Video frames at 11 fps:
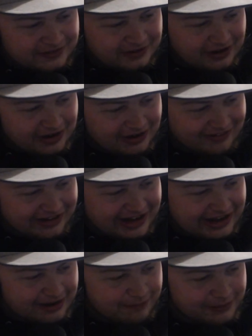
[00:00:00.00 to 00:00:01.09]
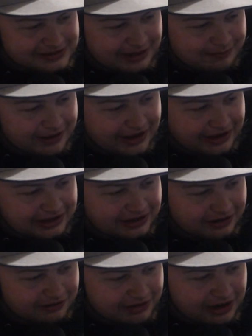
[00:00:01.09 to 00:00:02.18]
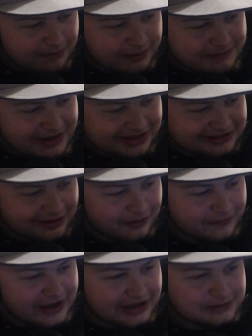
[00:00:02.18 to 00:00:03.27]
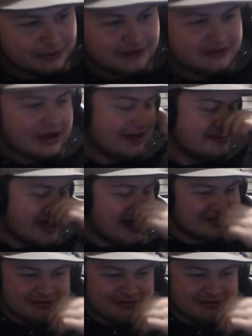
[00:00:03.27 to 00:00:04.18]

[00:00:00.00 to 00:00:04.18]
Oh my God, I gotta bring that back. We gotta bring back the whole Dax part. D Dax